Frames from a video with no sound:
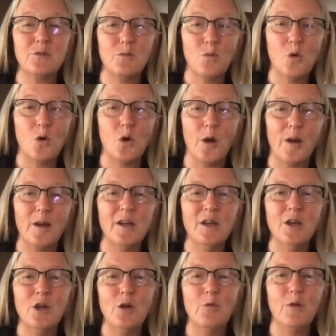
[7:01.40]
to war
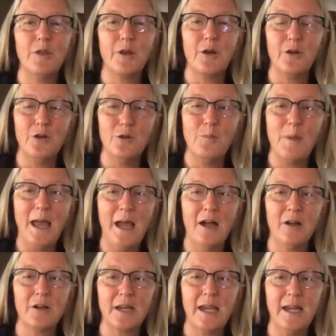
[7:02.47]
with our new
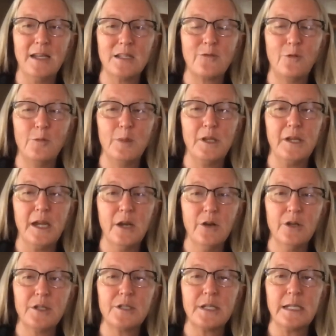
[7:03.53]
pal, Canis
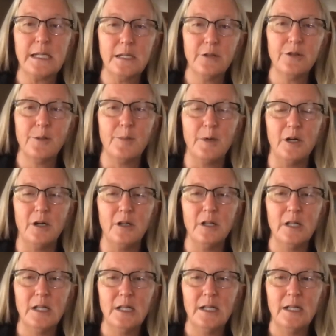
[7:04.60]
familiaris, and killed them all.
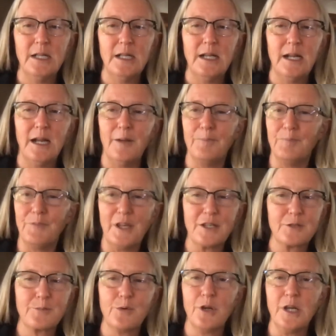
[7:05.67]

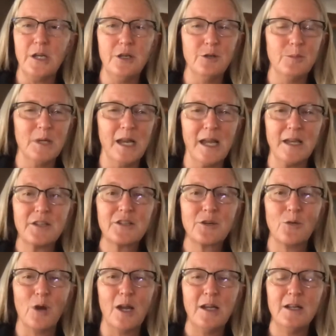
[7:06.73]
That's pretty human-esque,
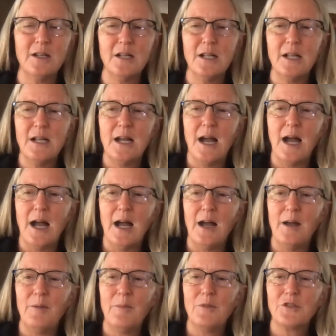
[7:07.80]
right?
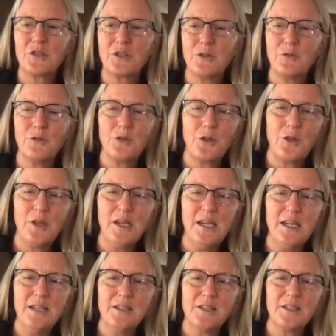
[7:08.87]
So the thing
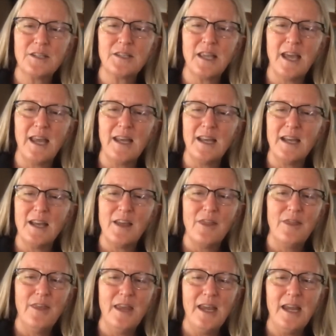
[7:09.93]
is that
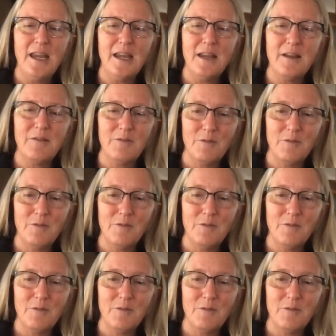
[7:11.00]
they,